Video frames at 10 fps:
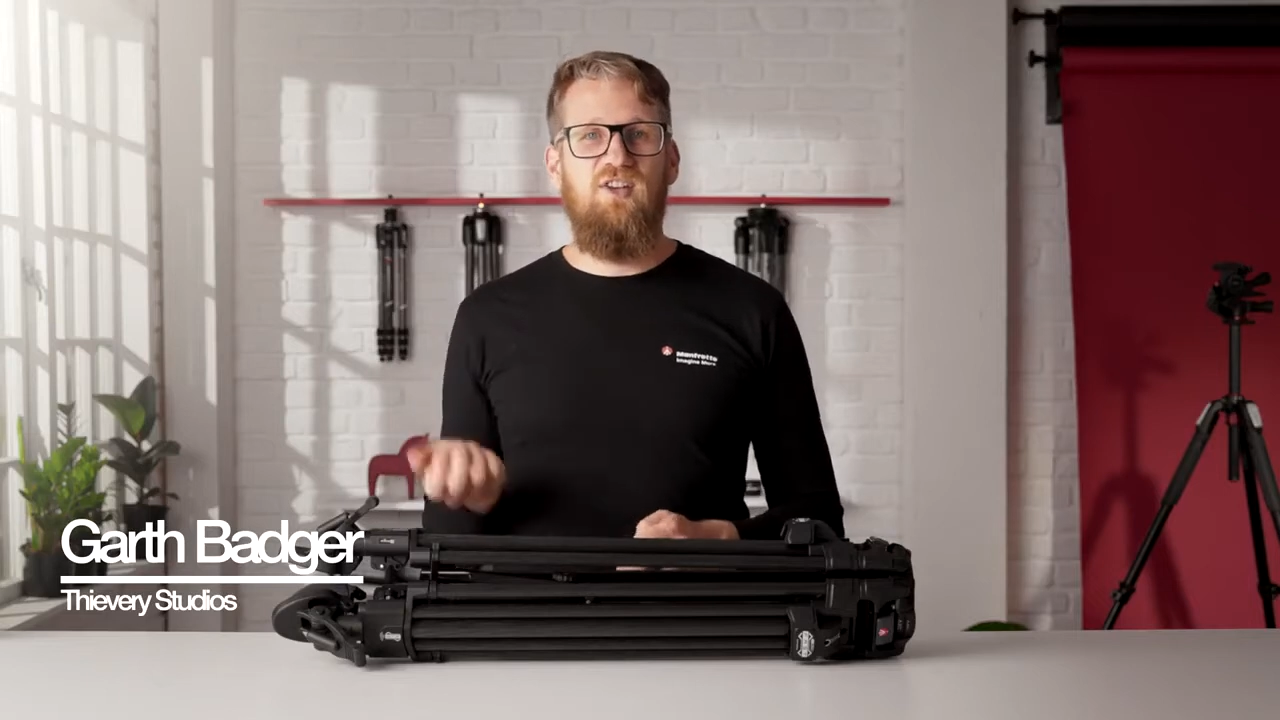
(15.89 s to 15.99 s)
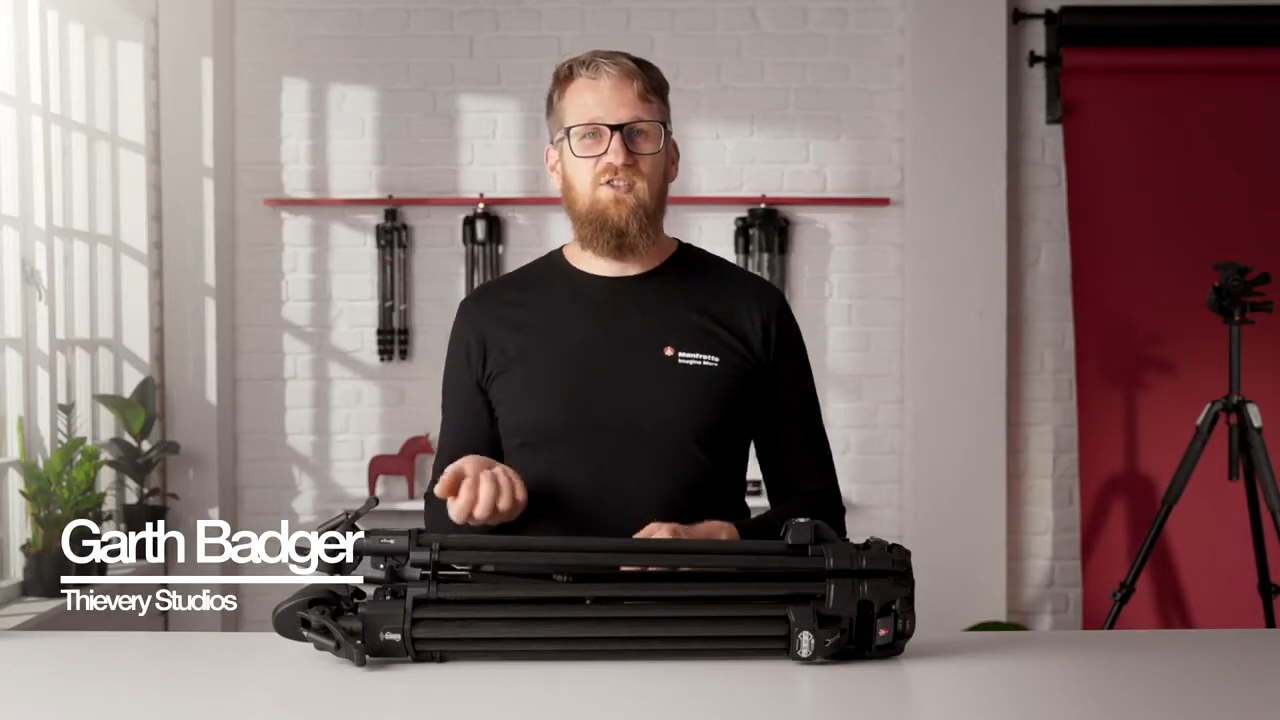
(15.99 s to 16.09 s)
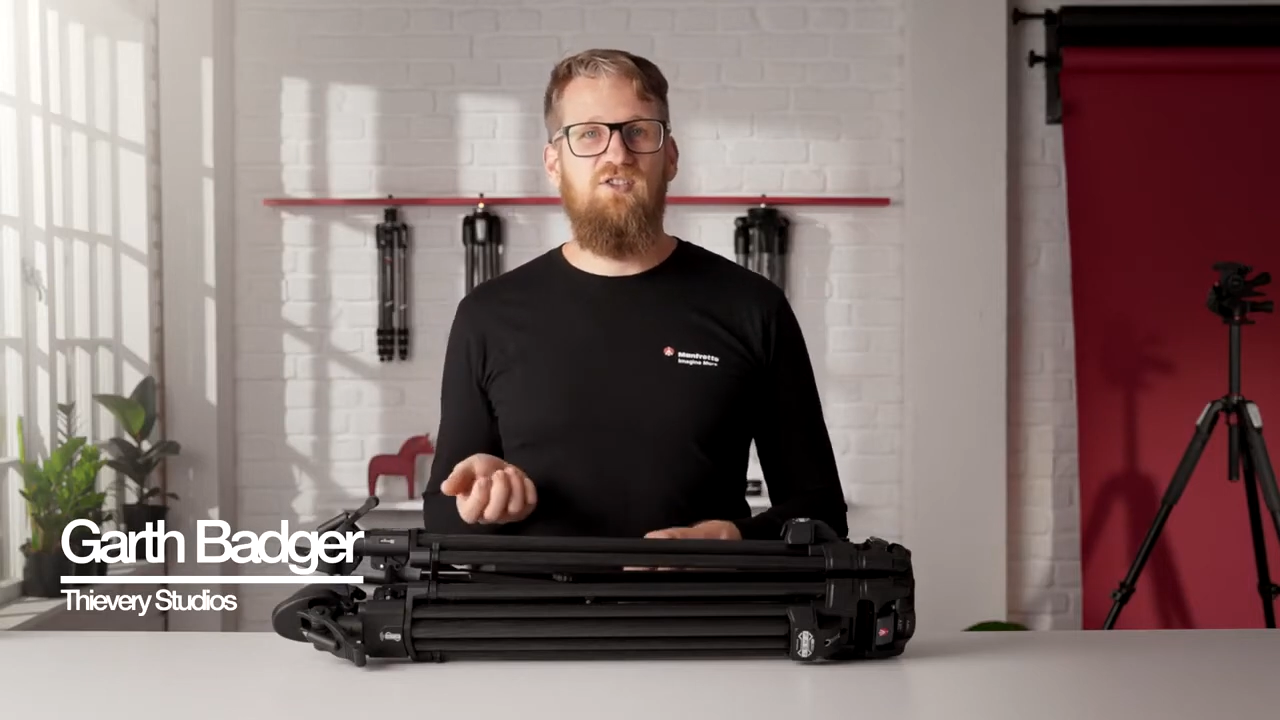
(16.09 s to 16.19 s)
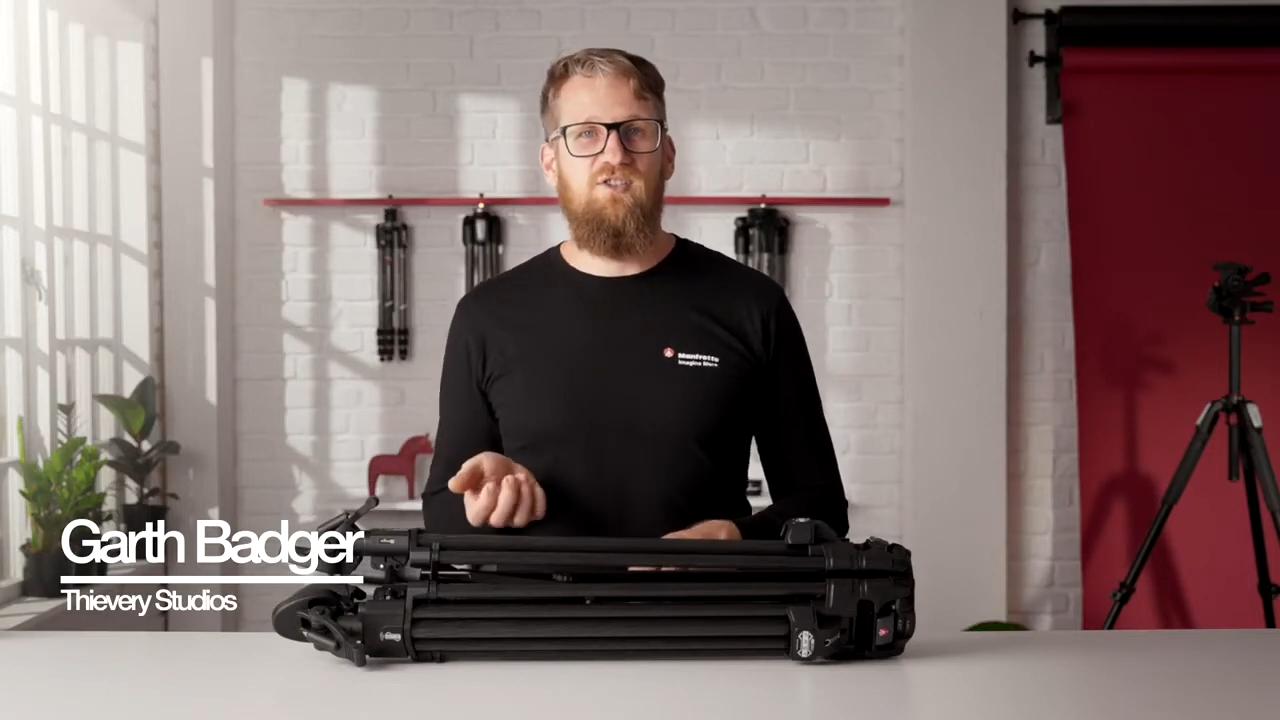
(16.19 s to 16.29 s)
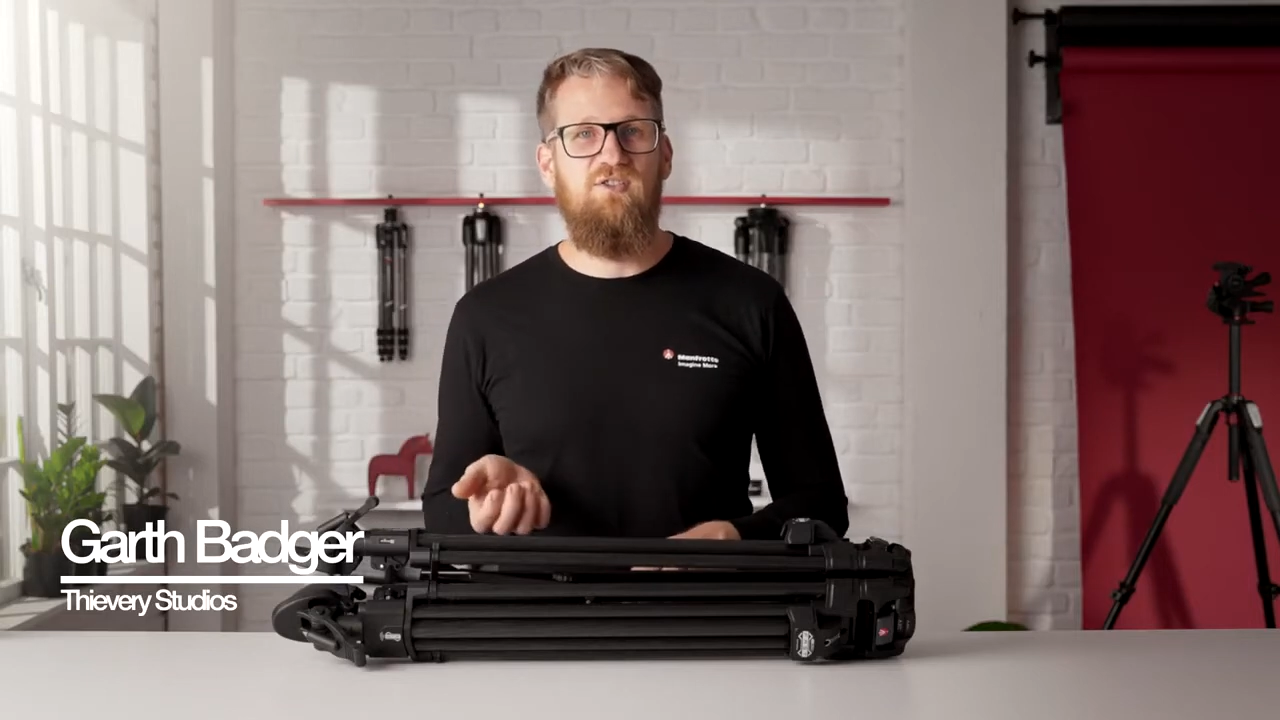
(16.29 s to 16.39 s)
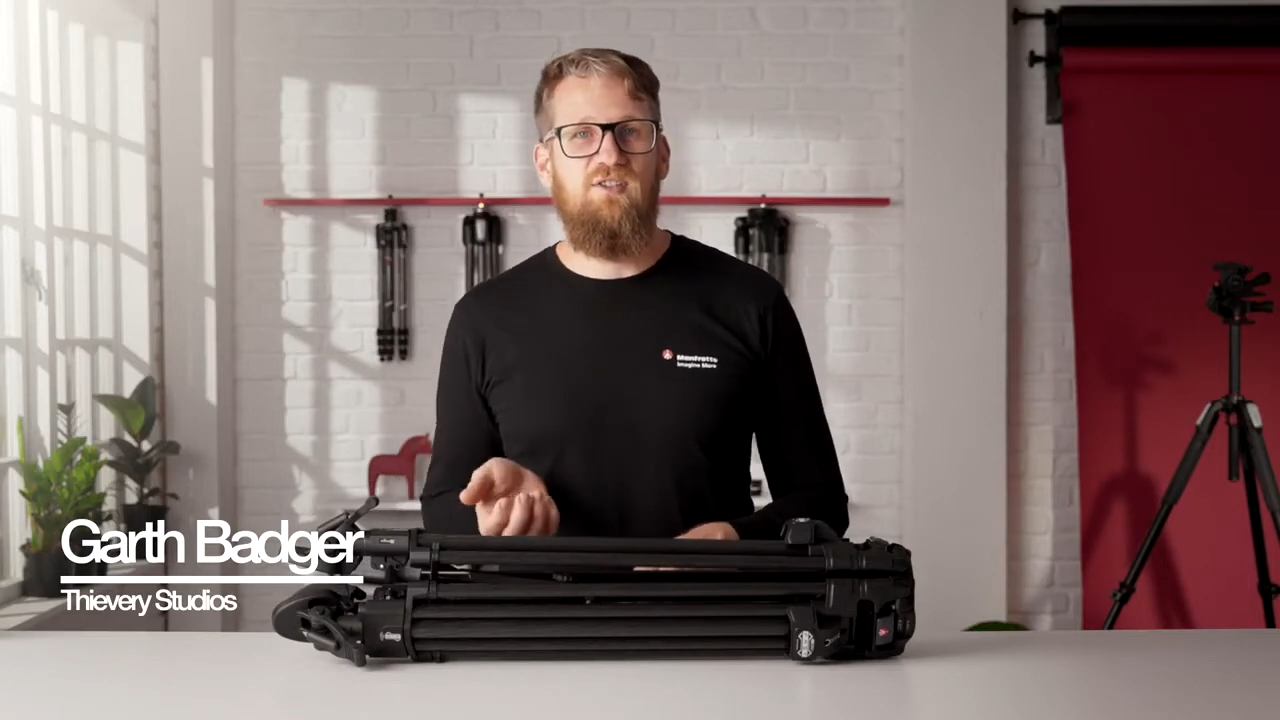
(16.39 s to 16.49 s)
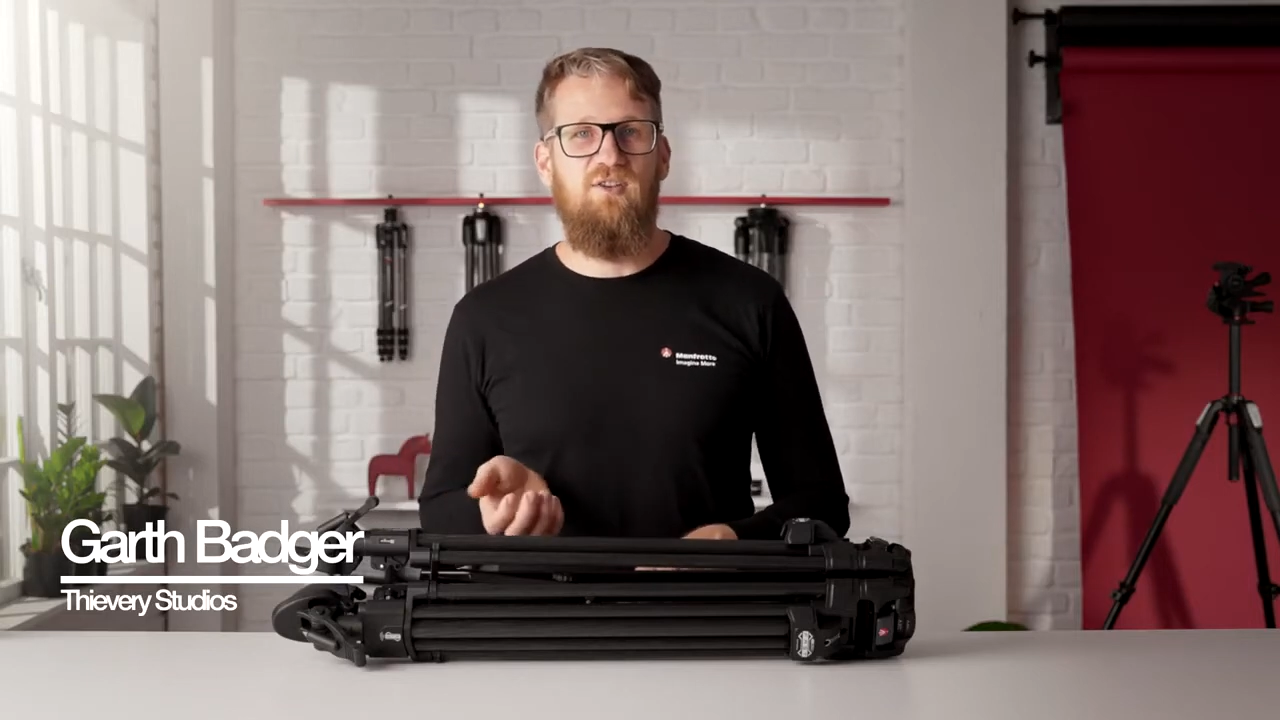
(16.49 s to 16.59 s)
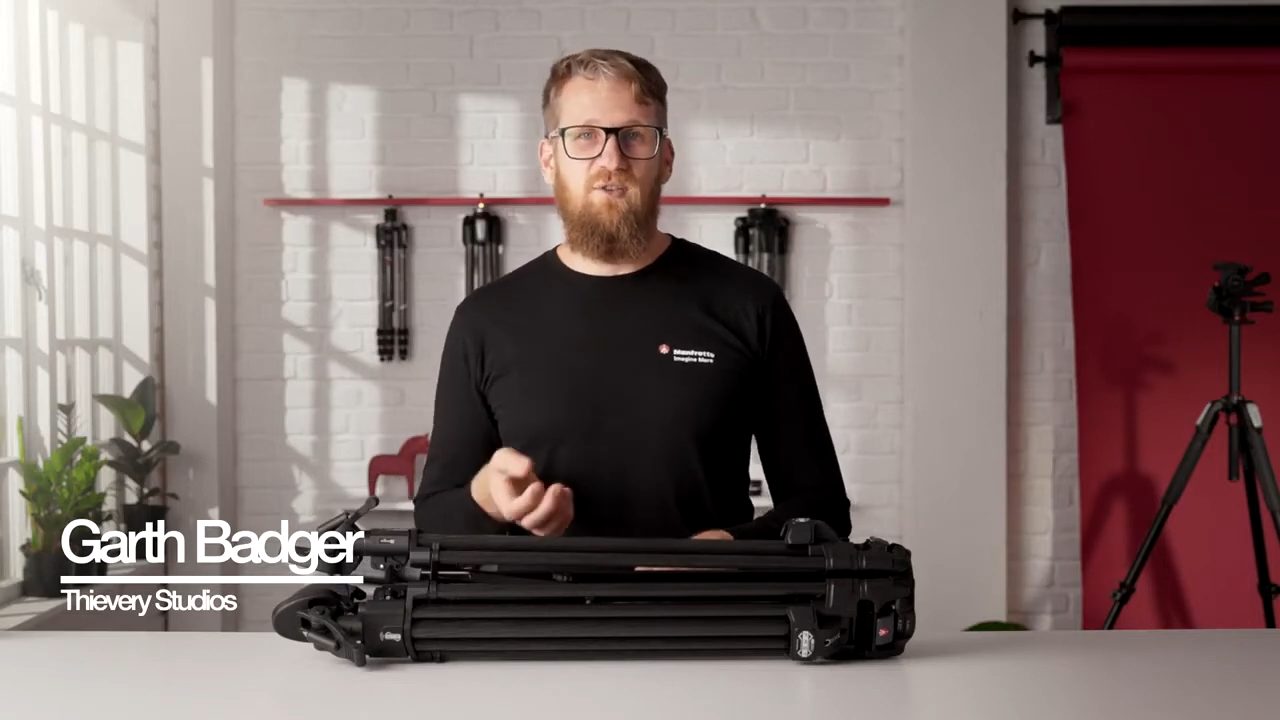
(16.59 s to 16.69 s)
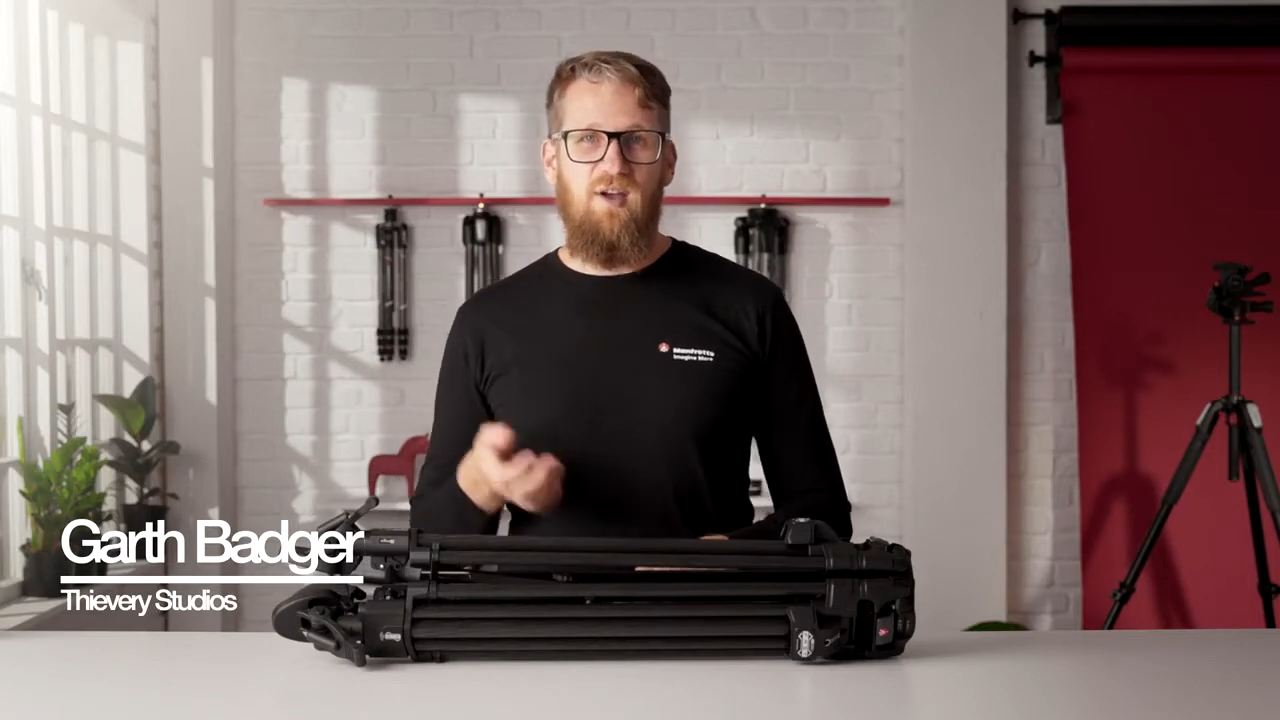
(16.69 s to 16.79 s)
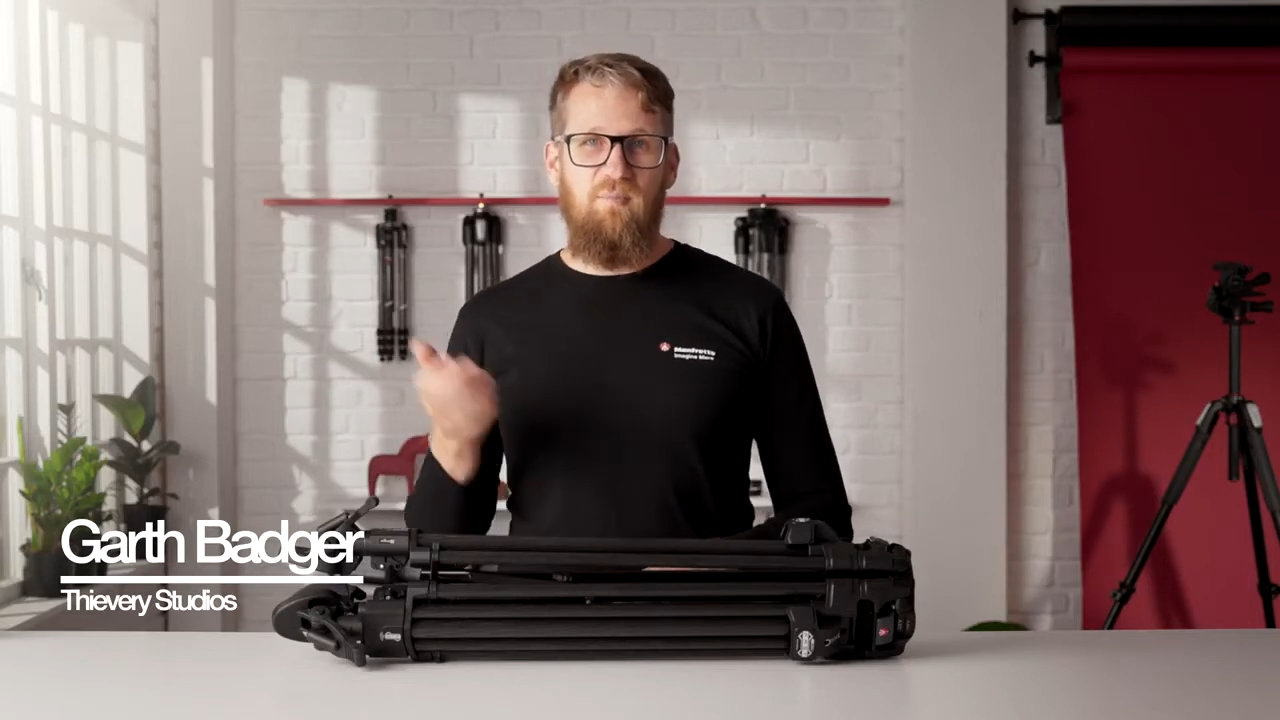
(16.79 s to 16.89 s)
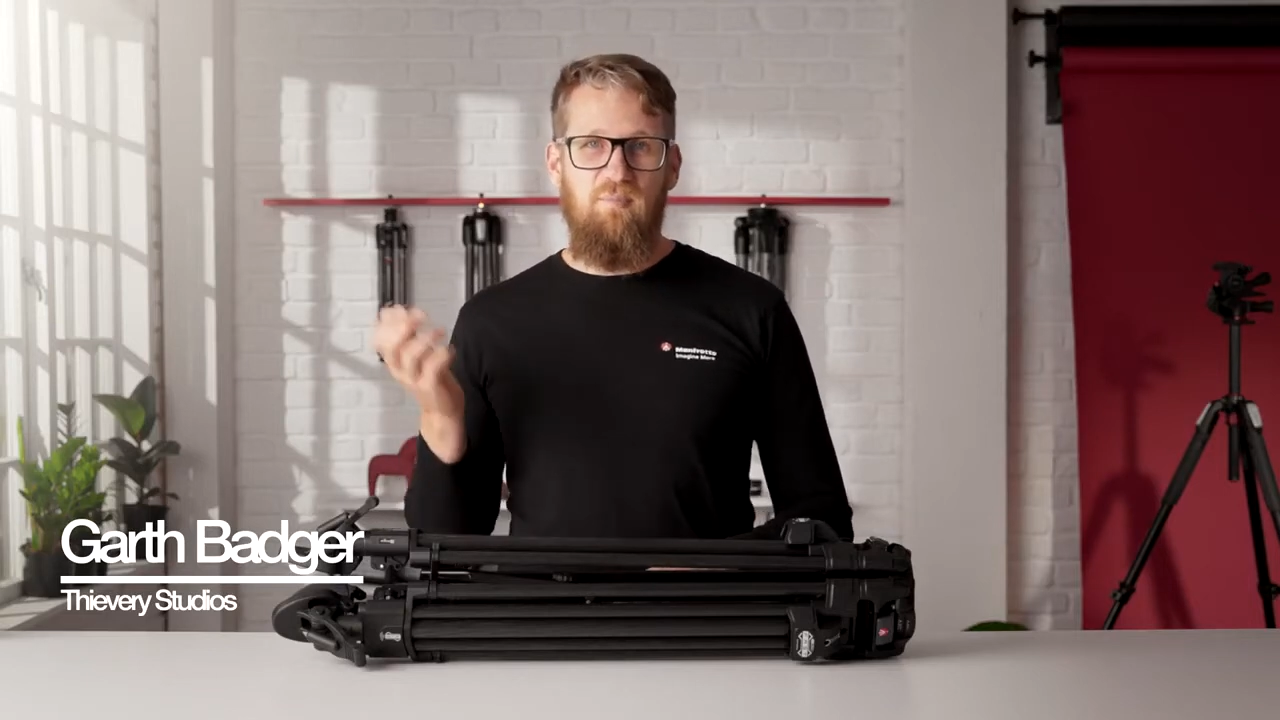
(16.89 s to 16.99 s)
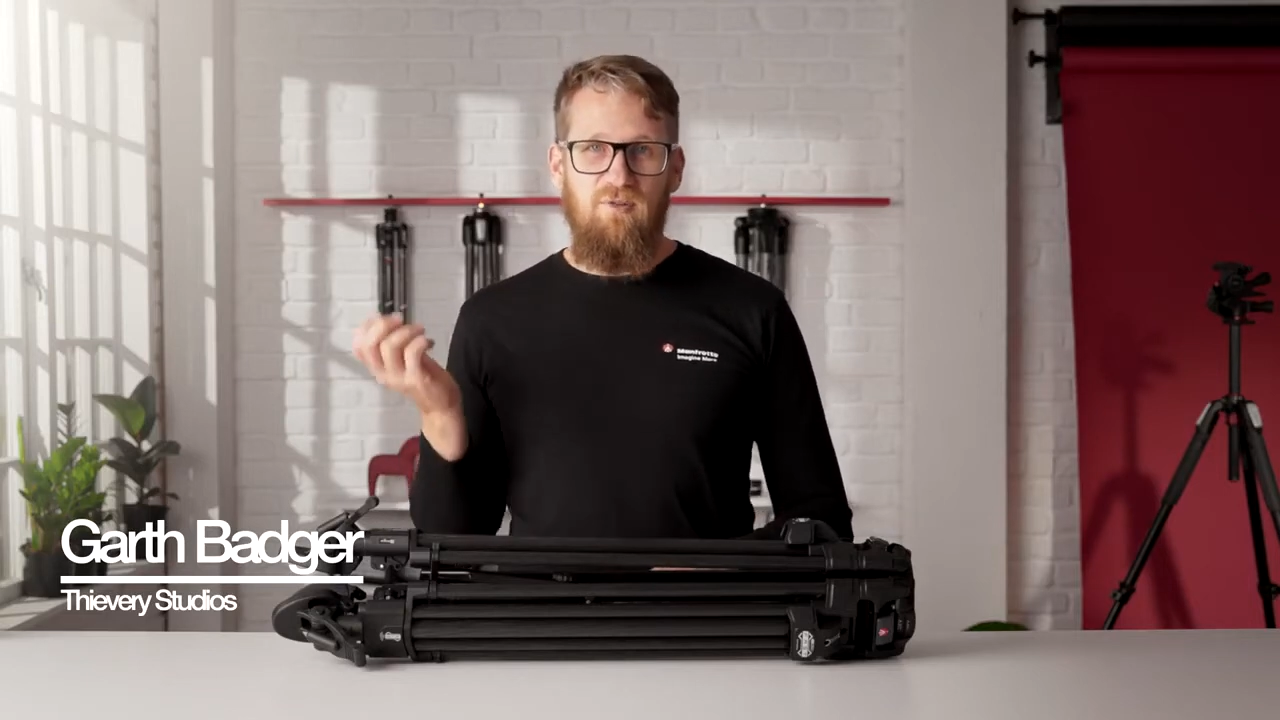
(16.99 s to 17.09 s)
introduce to you a